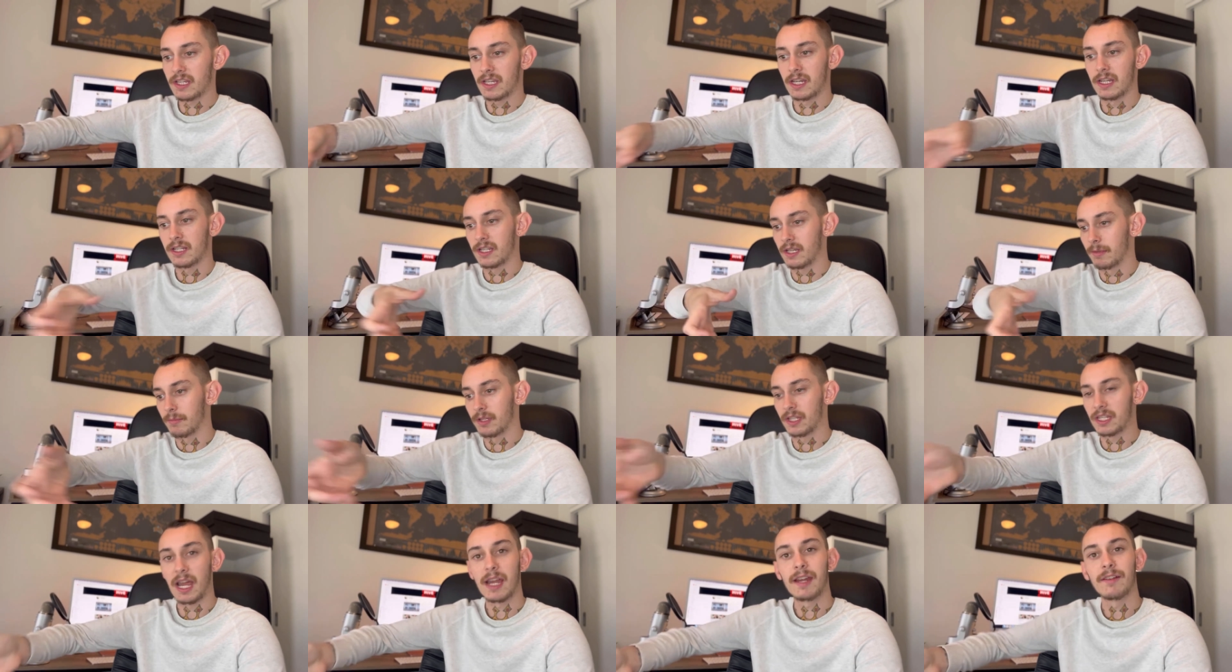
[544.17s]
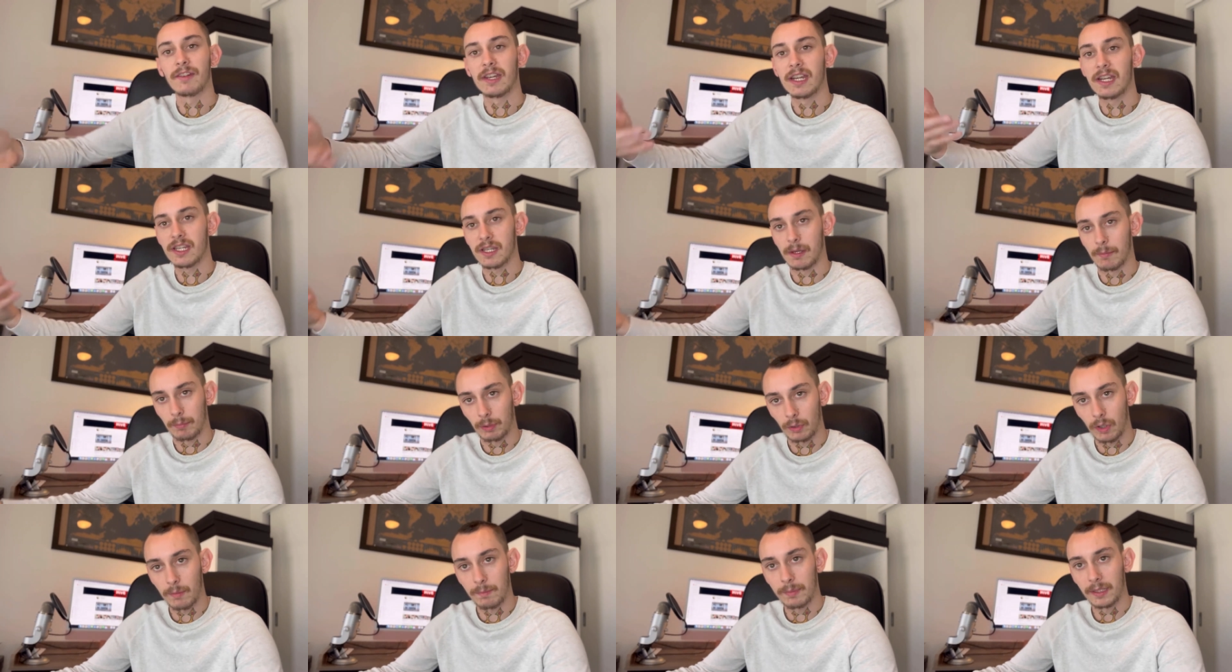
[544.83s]
in some safety, some
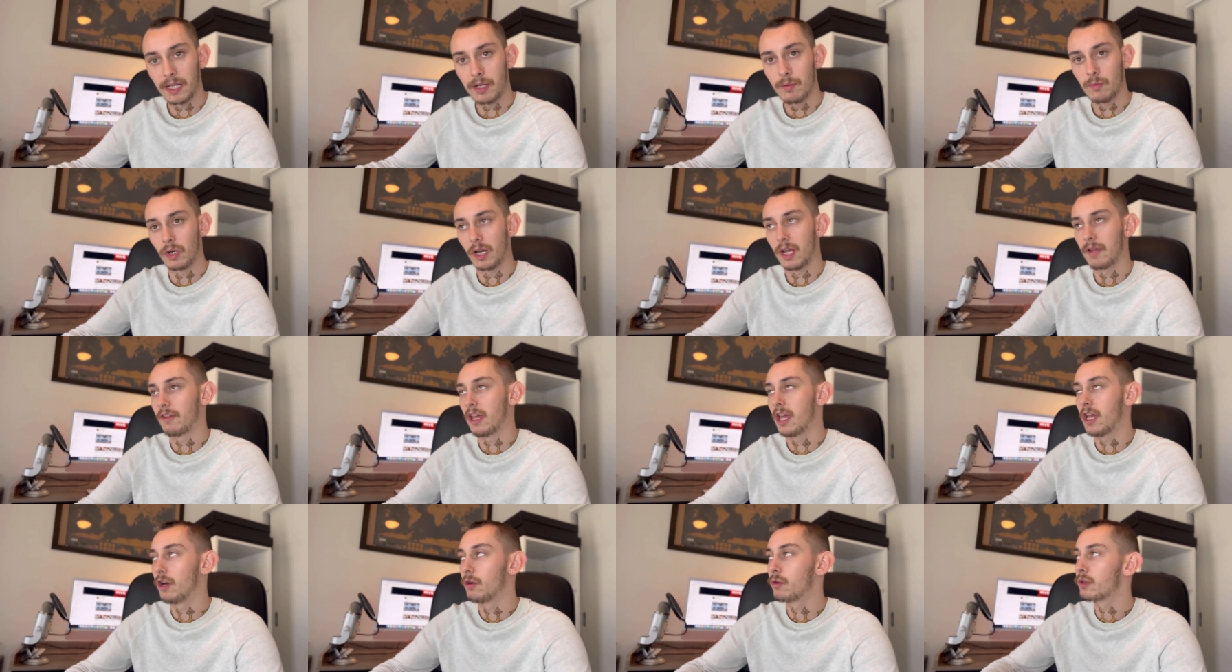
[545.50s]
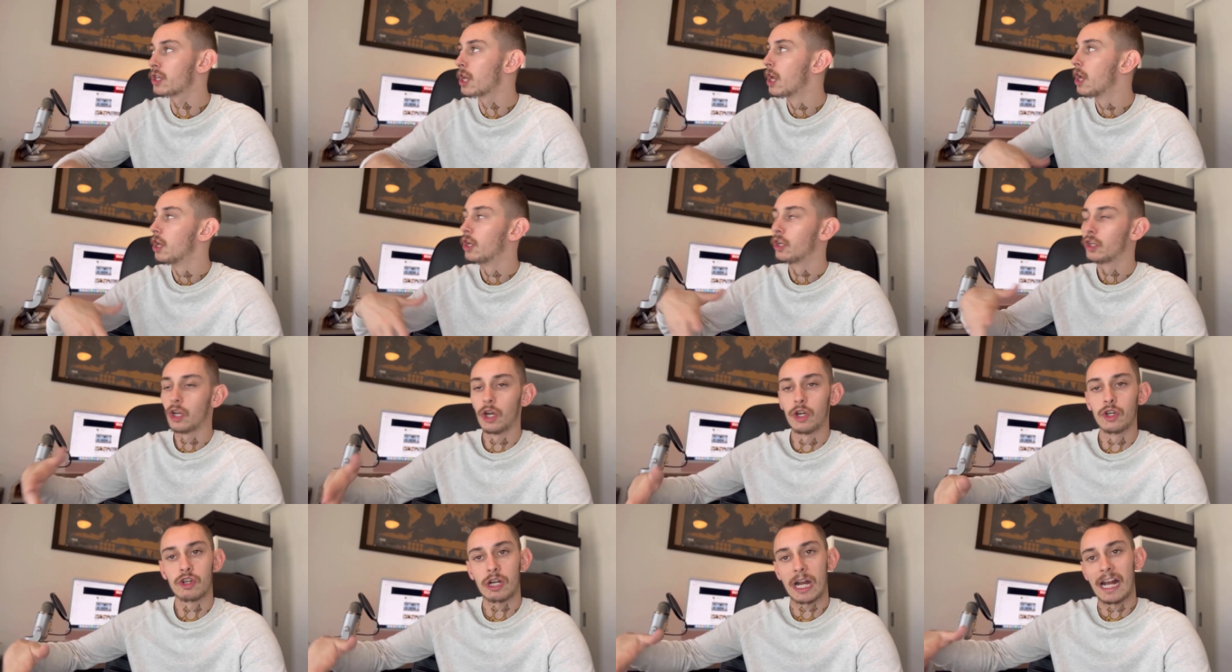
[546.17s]
property, whatever else,
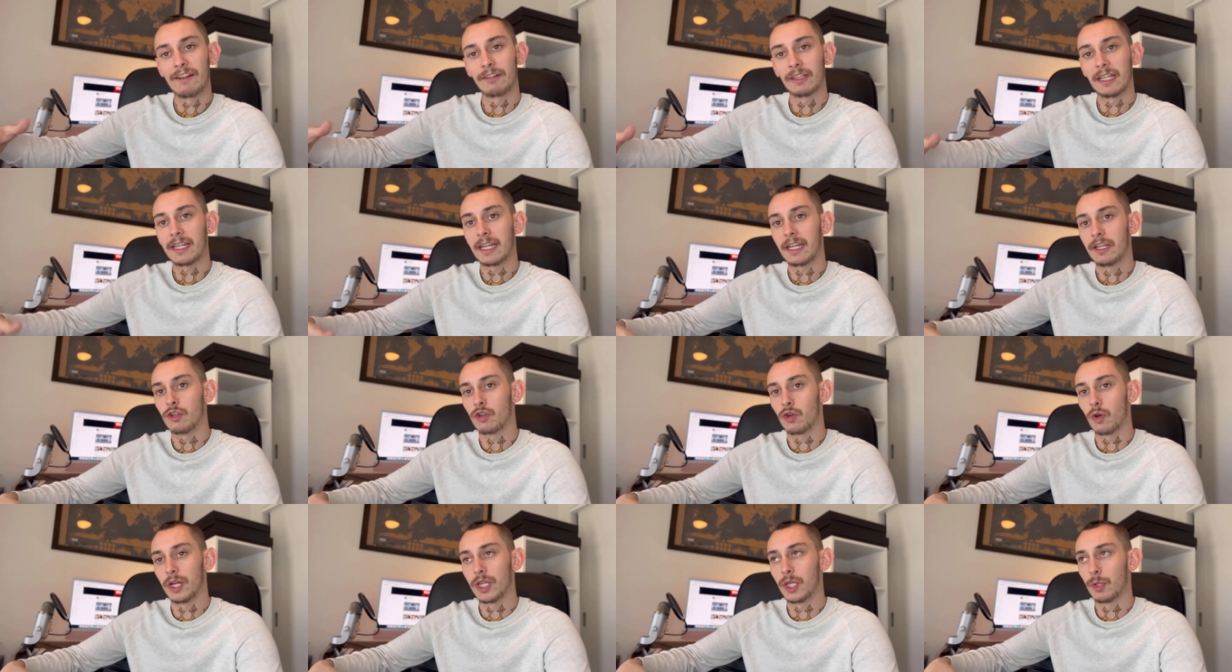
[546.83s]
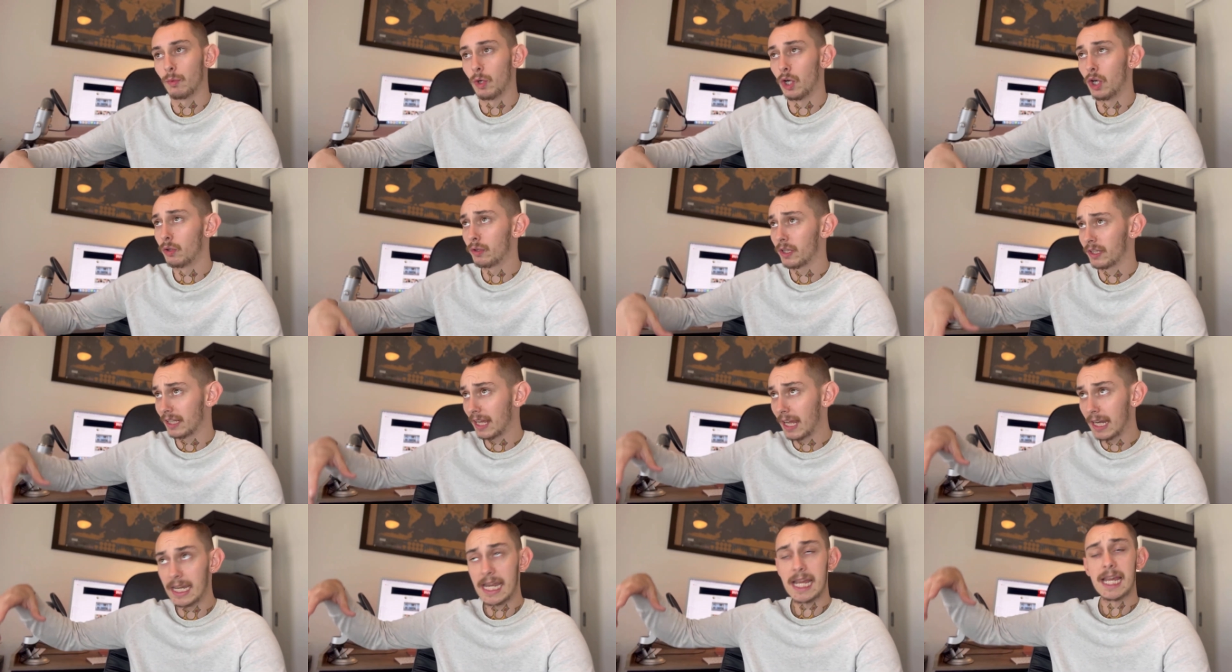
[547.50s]
go traveling, enjoy the world, and
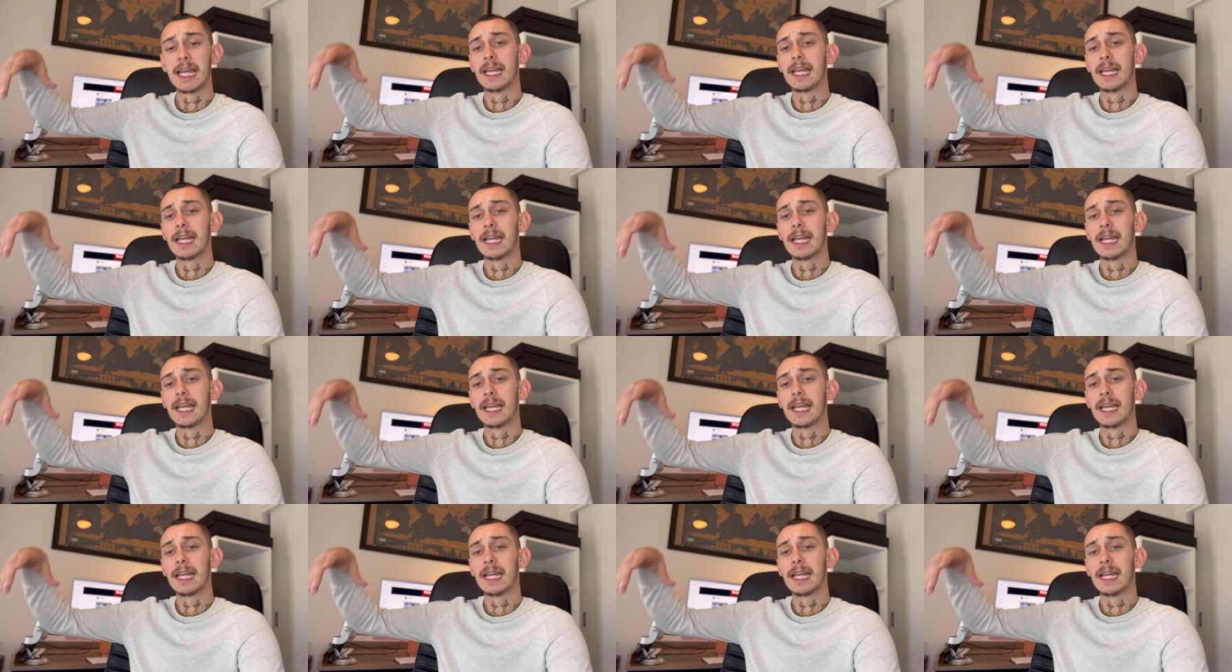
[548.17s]
then